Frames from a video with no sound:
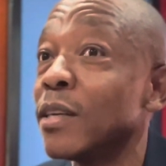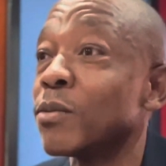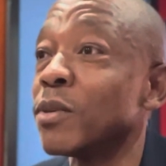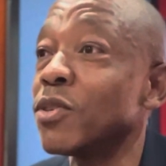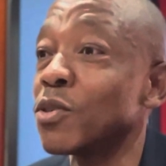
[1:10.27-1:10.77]

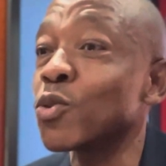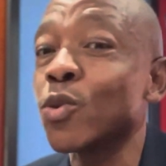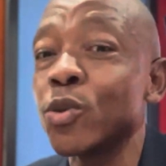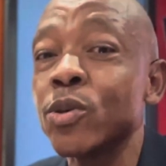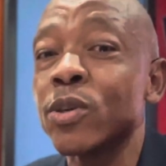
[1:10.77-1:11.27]
Which is
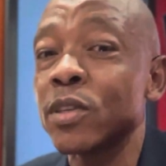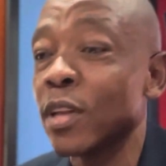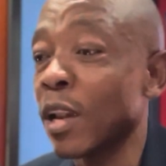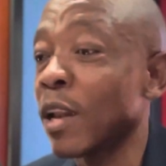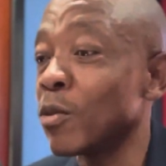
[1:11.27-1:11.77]
good because it
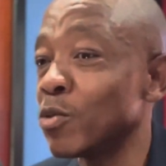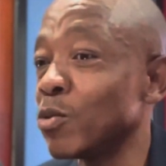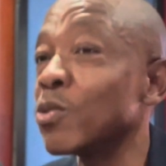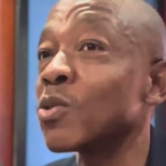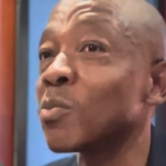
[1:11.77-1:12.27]
allows you
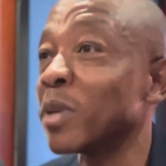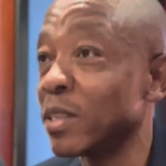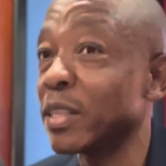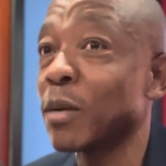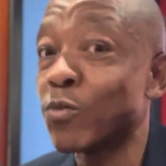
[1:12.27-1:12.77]
to spend
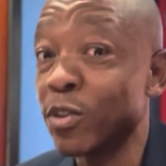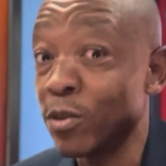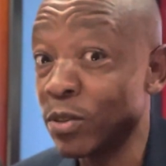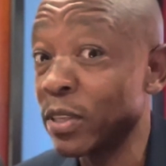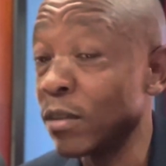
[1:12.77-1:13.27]
time with
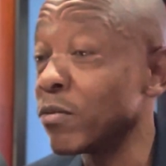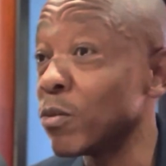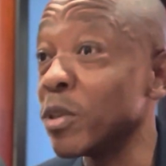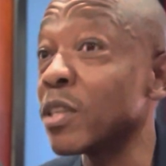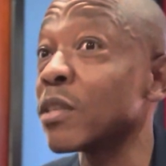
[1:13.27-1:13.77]
yourself,
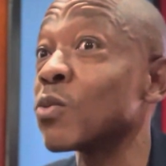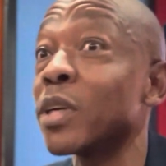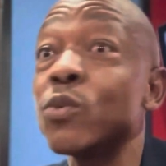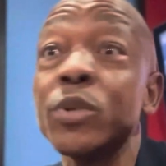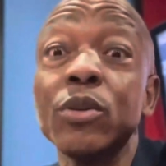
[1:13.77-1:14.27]
which is
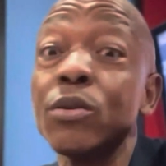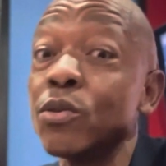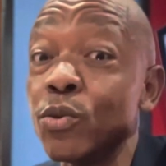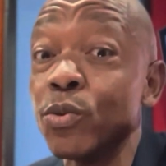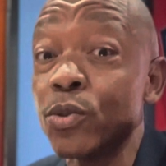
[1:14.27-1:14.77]
what we don't
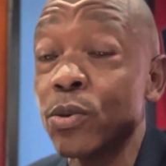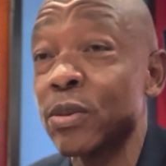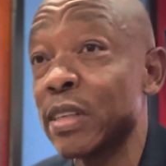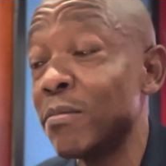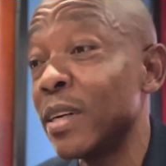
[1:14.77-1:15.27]
do. So
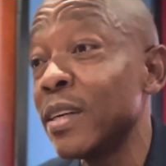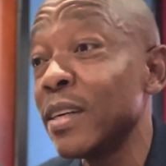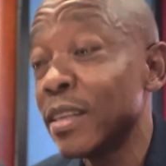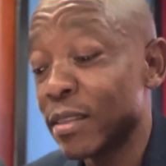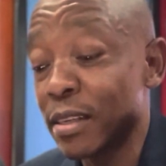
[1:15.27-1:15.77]

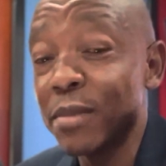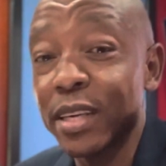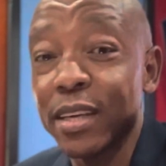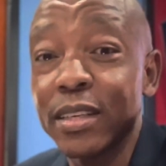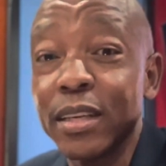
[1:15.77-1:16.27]
summer
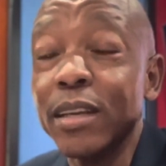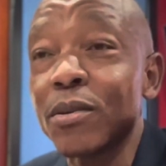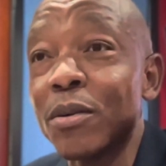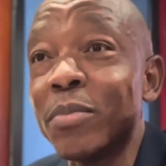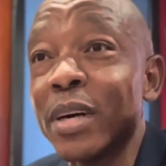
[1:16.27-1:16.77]
can really
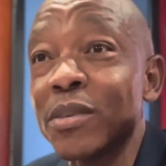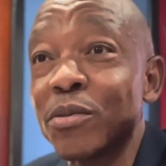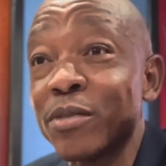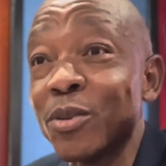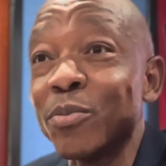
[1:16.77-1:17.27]
rob us
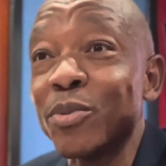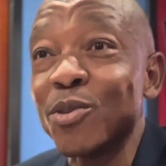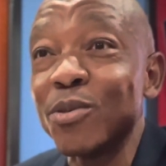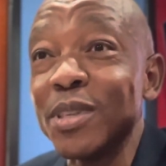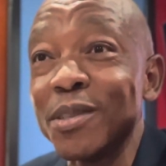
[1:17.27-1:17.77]
of an
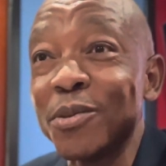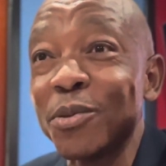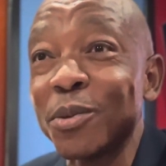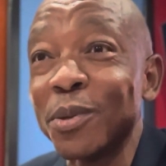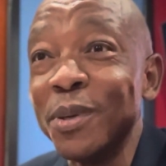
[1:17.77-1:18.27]
opportunity
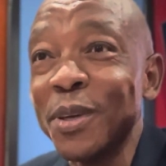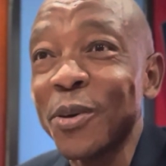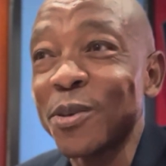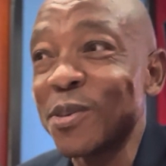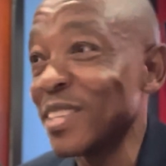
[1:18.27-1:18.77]
to,
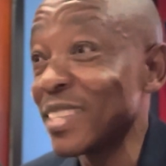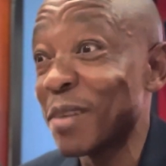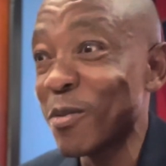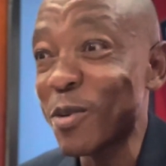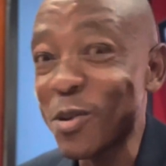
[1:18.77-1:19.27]
because in
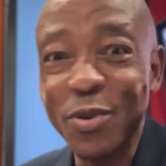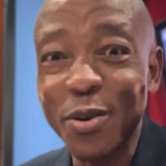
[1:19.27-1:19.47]
summer when you are